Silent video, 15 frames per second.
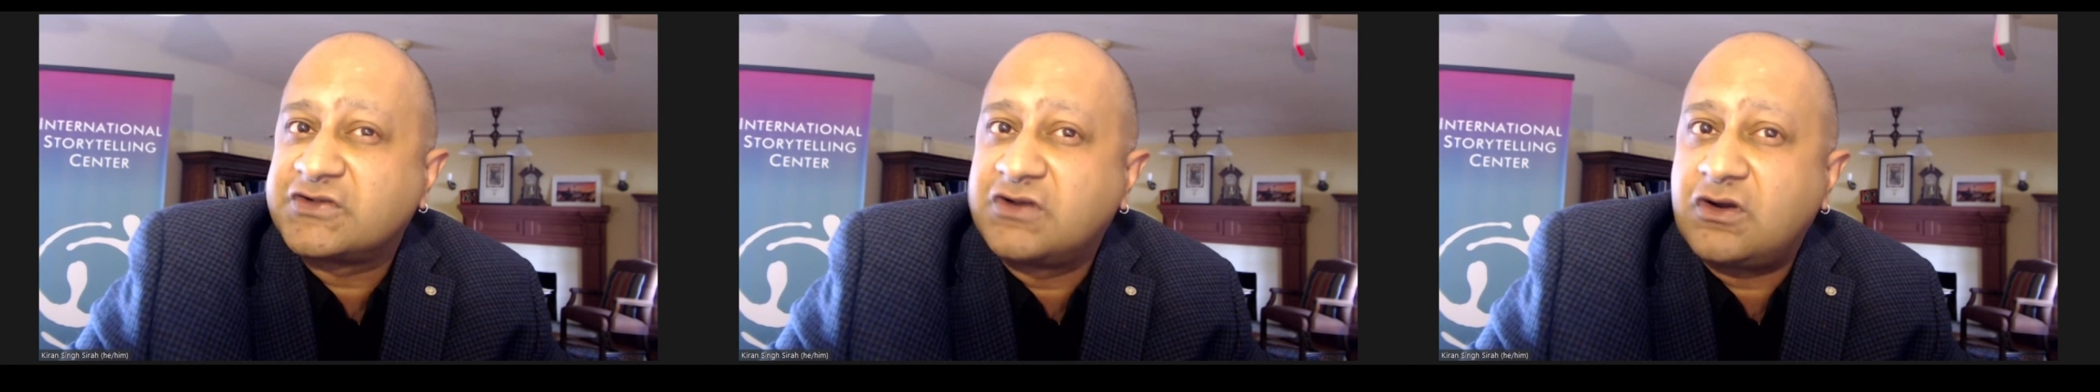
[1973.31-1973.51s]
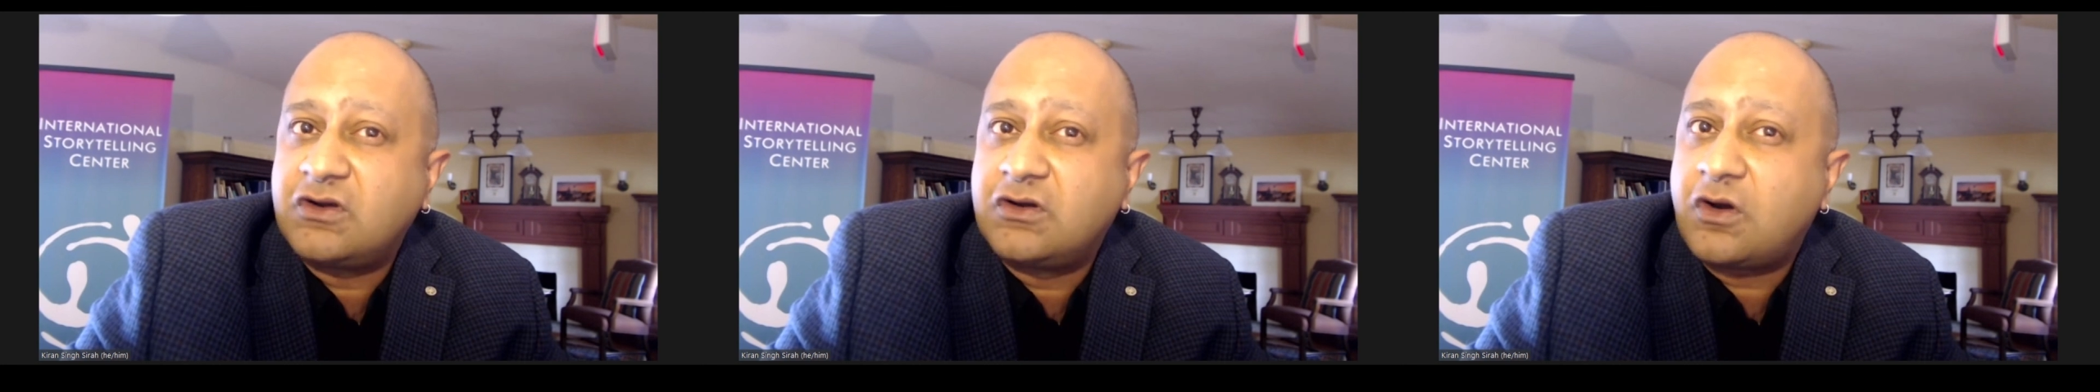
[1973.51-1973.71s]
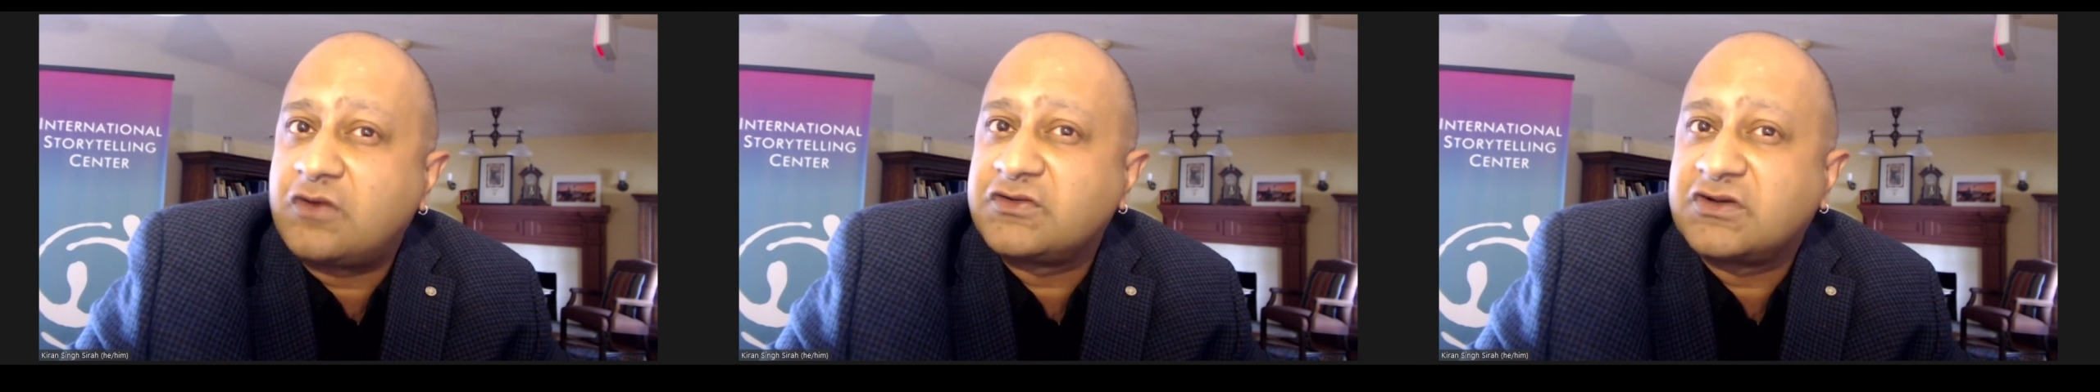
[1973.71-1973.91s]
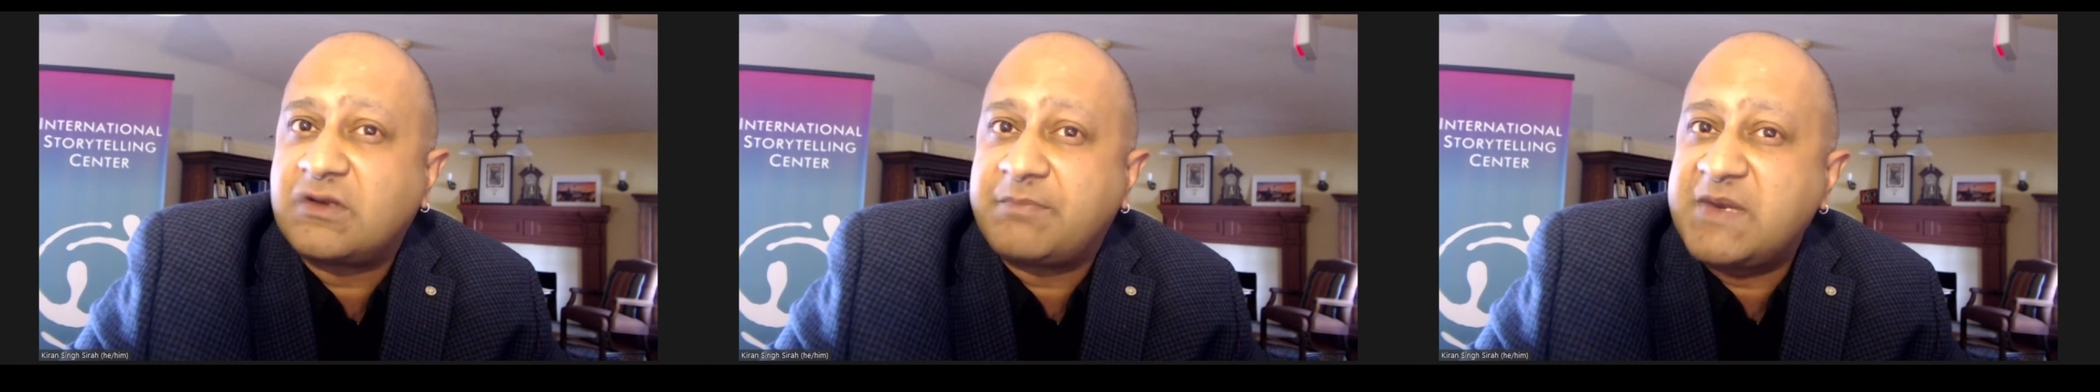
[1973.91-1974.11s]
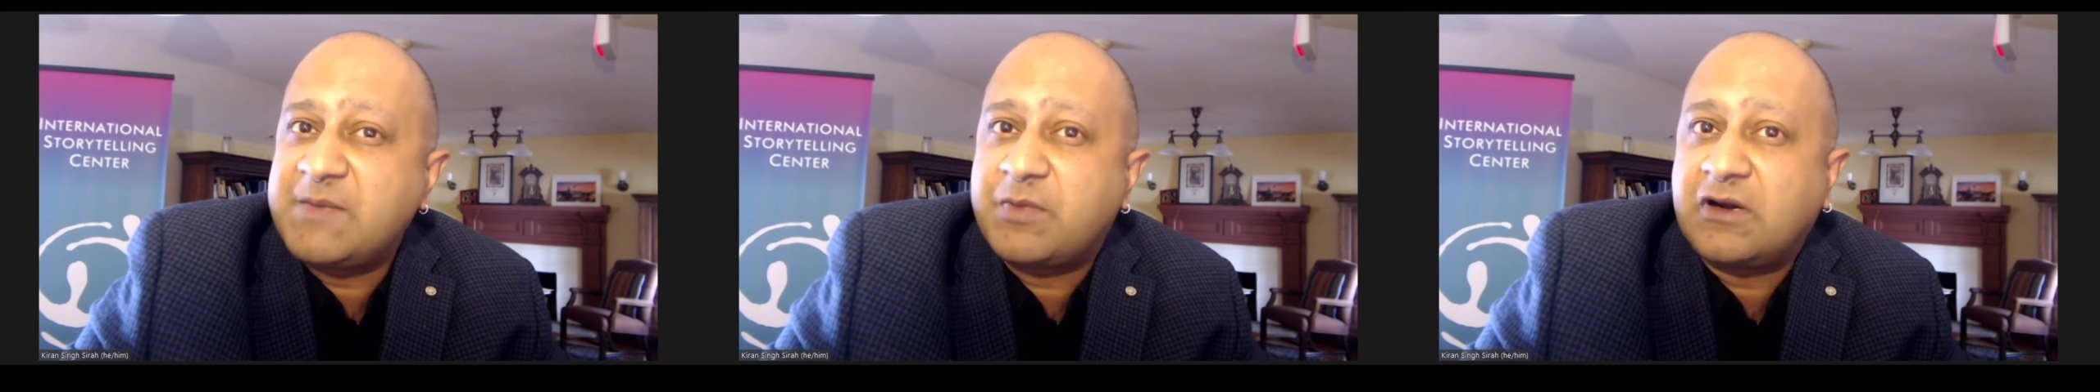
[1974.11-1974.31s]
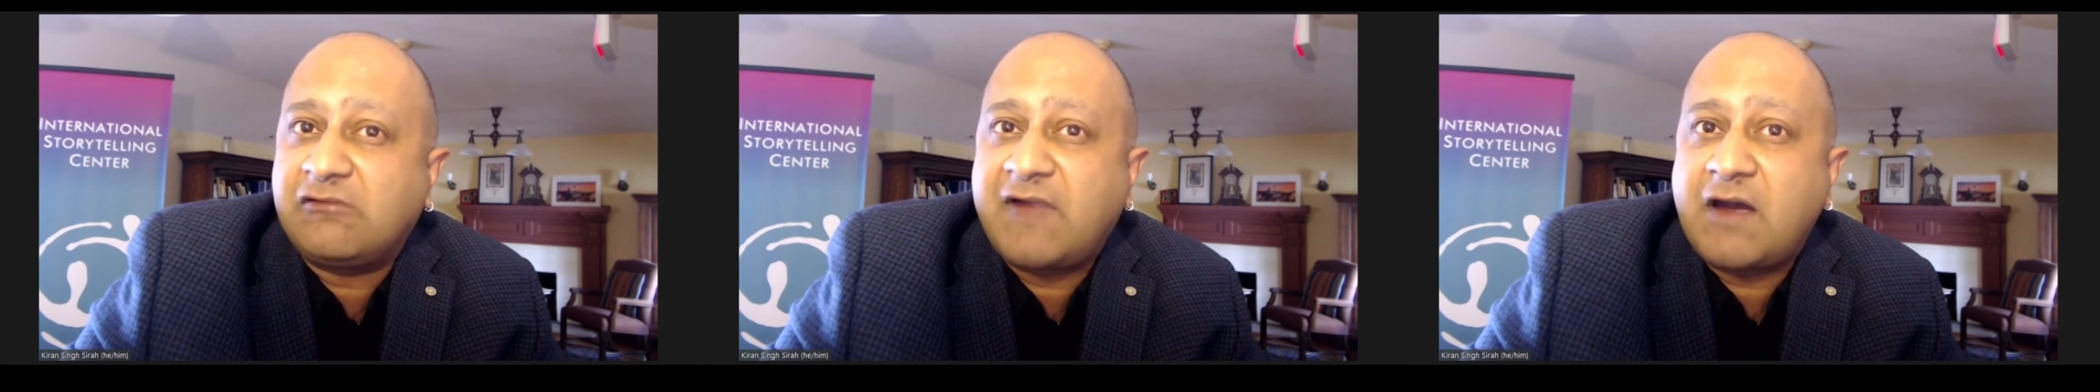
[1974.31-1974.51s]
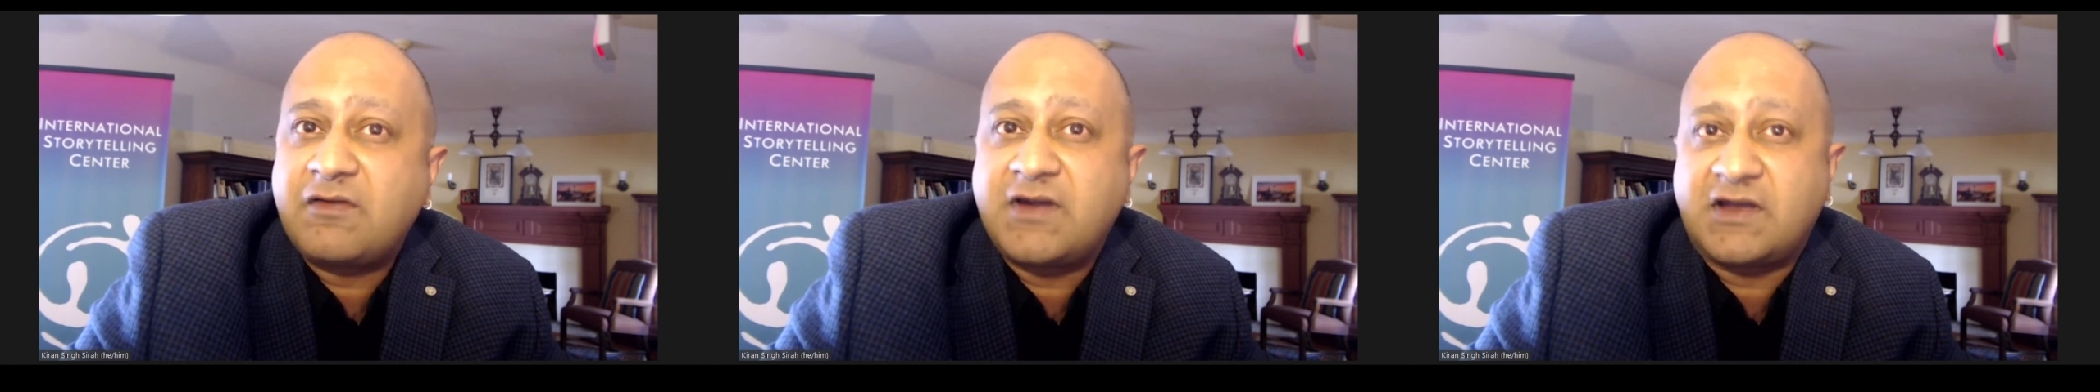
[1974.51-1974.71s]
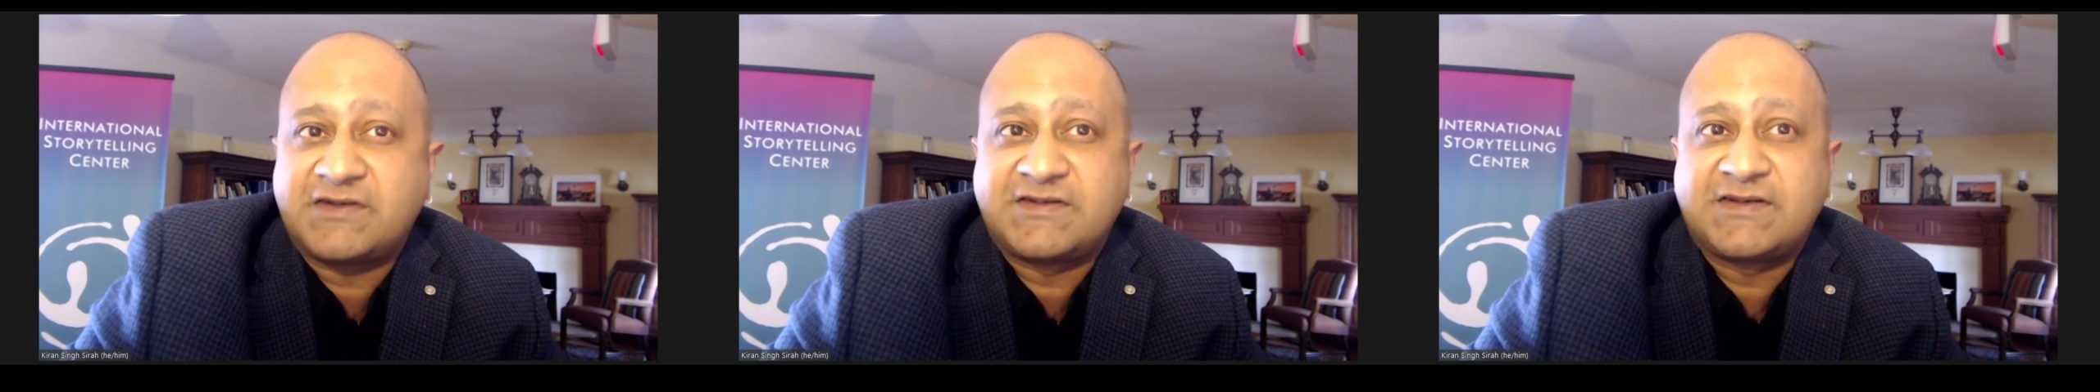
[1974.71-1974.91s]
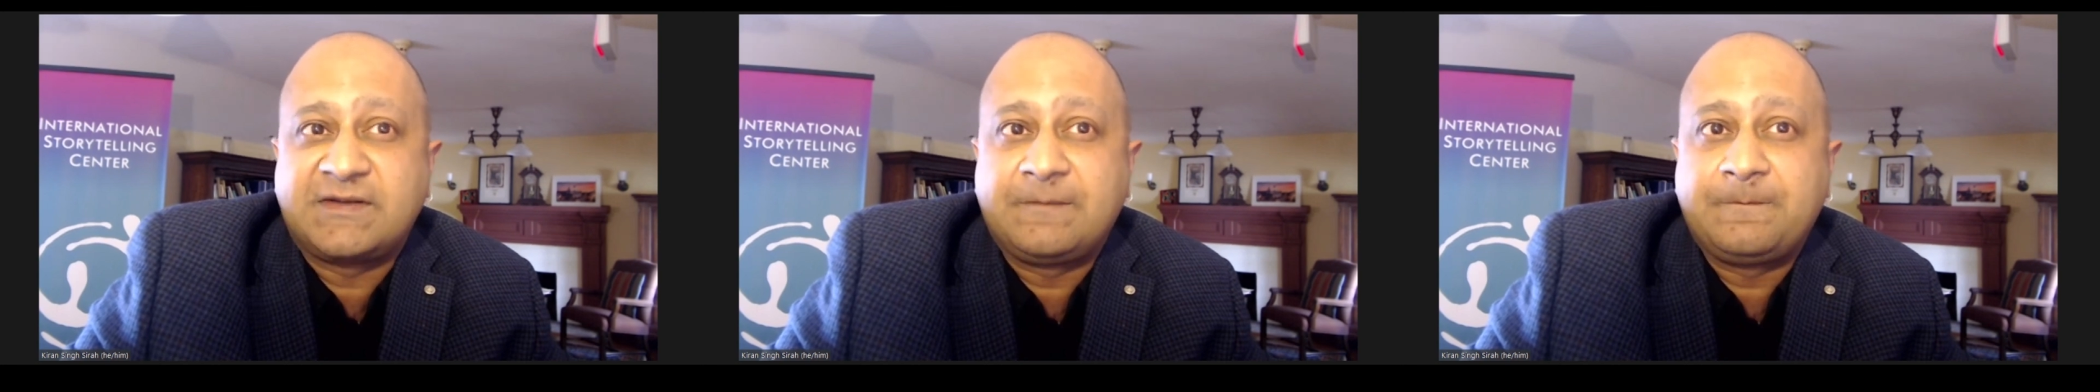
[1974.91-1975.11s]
good onto the people around us.